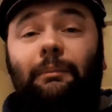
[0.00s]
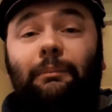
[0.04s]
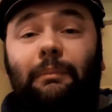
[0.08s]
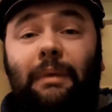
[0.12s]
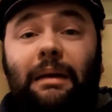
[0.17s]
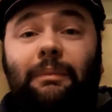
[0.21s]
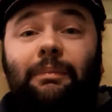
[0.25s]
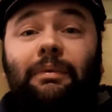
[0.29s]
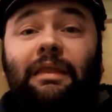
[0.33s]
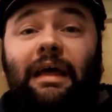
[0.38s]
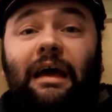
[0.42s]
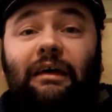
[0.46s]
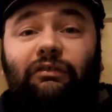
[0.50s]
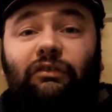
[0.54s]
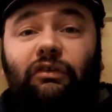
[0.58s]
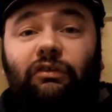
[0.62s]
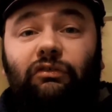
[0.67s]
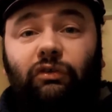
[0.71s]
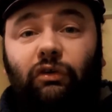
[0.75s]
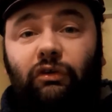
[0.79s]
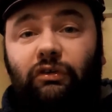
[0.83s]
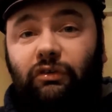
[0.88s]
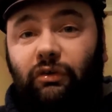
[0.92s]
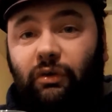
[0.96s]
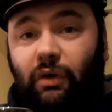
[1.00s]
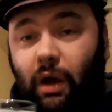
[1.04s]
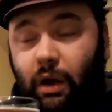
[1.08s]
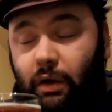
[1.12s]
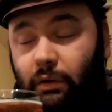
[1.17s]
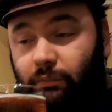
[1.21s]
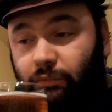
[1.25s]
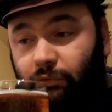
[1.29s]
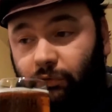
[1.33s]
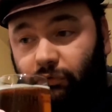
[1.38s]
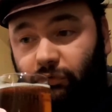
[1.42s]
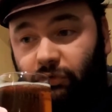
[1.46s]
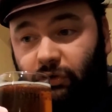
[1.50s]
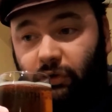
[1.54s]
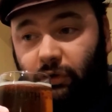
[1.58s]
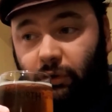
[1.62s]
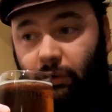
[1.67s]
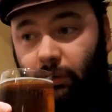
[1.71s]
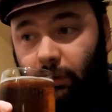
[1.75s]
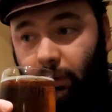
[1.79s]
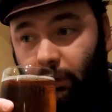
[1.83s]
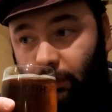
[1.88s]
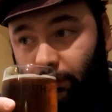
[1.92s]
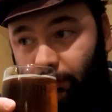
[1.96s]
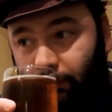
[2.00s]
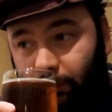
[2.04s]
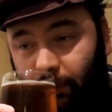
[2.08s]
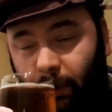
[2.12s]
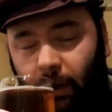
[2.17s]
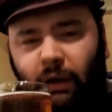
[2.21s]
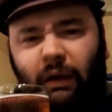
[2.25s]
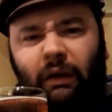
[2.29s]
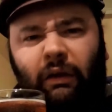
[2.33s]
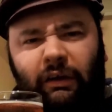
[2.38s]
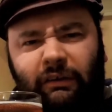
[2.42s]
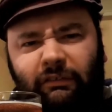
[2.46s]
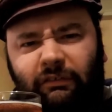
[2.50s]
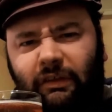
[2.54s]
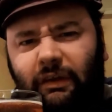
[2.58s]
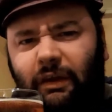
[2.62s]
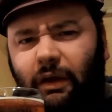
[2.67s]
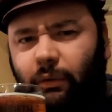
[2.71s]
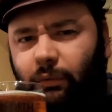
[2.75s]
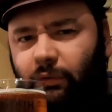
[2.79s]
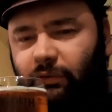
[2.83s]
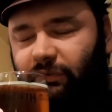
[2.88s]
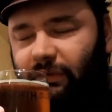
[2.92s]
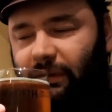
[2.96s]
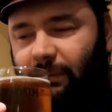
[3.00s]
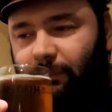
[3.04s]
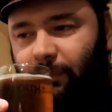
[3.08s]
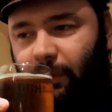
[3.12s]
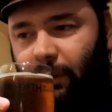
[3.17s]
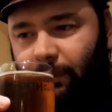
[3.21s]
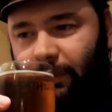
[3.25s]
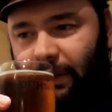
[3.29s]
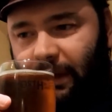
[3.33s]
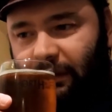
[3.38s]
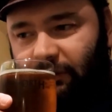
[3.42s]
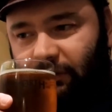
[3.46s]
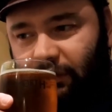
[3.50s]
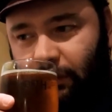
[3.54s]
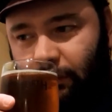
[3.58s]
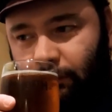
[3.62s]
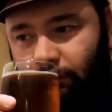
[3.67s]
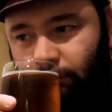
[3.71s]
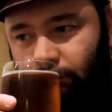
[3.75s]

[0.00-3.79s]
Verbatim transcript: Maybe that's because I do homebrew too but I like to know what's in my beers.